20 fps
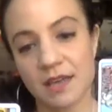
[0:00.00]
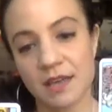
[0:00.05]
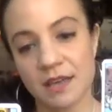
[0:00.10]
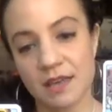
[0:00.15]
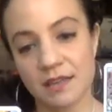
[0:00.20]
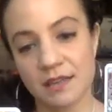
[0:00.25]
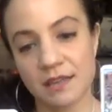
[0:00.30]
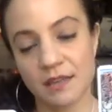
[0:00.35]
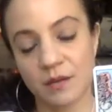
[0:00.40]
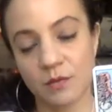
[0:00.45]

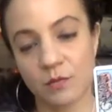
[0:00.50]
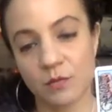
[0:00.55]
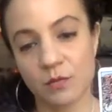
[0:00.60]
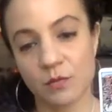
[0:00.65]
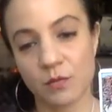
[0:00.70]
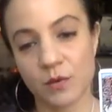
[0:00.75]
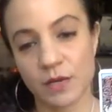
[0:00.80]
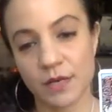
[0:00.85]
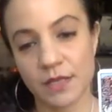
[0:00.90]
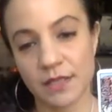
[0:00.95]
and then
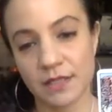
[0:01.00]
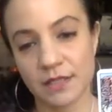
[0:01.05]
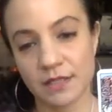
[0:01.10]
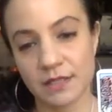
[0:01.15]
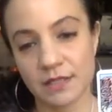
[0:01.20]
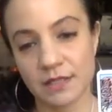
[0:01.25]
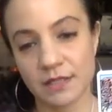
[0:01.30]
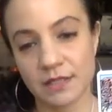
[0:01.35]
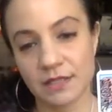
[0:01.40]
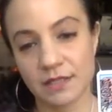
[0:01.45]

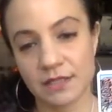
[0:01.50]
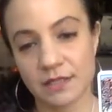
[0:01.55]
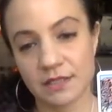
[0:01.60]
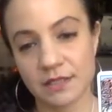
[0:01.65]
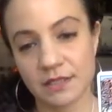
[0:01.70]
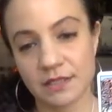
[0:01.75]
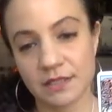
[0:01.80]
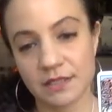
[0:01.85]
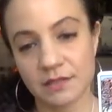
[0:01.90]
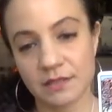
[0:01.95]

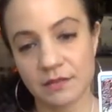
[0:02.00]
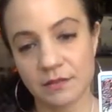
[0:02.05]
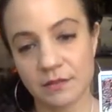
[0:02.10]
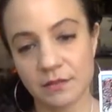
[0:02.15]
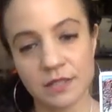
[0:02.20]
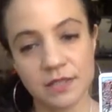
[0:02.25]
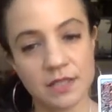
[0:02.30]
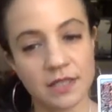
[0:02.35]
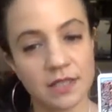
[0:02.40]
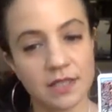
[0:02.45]

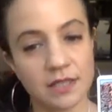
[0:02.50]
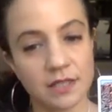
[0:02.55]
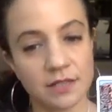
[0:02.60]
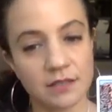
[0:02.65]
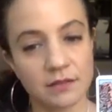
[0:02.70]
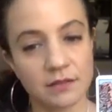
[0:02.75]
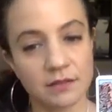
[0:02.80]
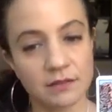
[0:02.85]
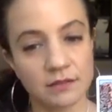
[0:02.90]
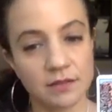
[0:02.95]
what's
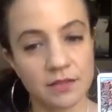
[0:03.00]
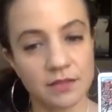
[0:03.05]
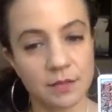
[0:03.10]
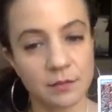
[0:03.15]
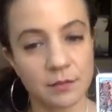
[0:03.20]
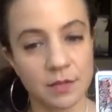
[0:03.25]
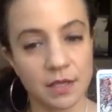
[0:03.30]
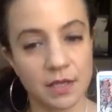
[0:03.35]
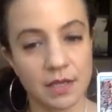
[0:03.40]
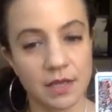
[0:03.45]
hidden, what's
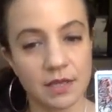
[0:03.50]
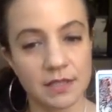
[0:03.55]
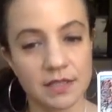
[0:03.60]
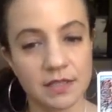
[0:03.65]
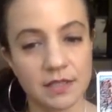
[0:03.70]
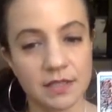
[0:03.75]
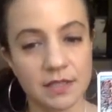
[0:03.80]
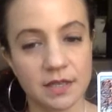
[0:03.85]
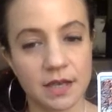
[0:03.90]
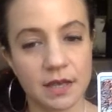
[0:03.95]
something else
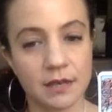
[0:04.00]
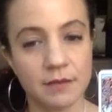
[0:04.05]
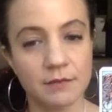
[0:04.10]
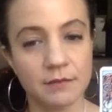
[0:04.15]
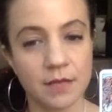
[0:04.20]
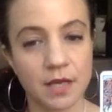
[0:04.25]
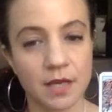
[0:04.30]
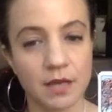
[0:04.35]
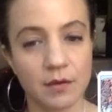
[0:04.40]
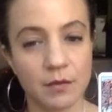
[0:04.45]
that I'm
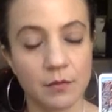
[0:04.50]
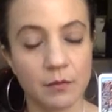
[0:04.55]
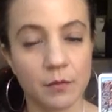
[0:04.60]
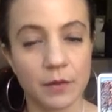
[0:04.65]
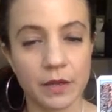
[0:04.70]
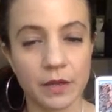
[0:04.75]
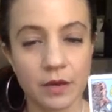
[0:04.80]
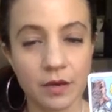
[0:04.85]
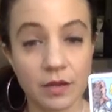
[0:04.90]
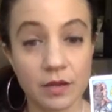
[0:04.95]
not
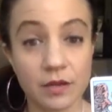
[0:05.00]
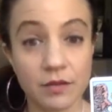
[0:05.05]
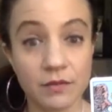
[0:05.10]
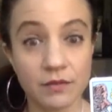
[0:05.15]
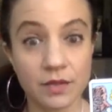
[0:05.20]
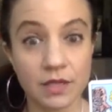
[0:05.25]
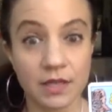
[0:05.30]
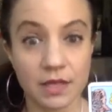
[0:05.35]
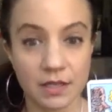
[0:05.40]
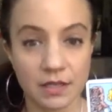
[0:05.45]
aware of
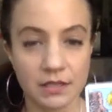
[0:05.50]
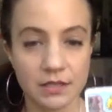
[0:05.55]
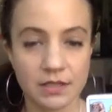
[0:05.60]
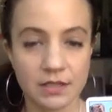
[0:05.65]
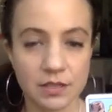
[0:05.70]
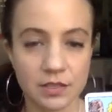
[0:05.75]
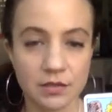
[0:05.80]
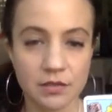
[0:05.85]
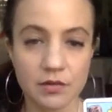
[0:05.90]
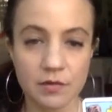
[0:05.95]
that I need
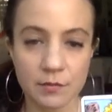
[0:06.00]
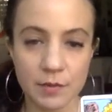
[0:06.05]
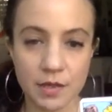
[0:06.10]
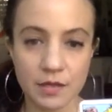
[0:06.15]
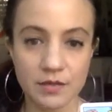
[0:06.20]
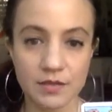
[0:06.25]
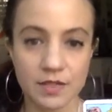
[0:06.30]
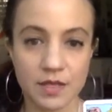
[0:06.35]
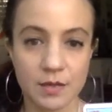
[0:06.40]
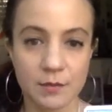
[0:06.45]
to know
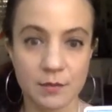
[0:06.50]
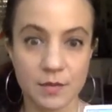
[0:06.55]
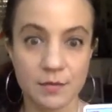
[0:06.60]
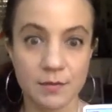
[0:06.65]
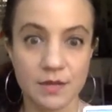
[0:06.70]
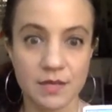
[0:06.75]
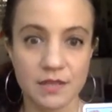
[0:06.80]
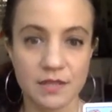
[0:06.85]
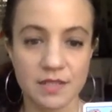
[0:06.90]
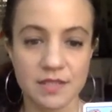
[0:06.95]
about to help me
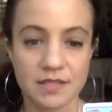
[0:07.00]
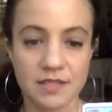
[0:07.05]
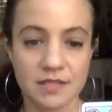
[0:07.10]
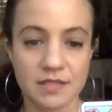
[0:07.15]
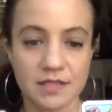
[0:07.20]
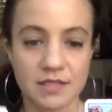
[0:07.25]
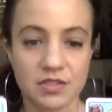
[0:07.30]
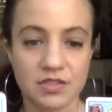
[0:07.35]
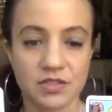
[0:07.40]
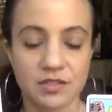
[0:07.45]
make this
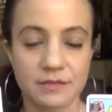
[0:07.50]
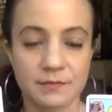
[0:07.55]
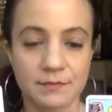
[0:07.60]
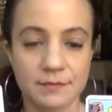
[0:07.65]
decision.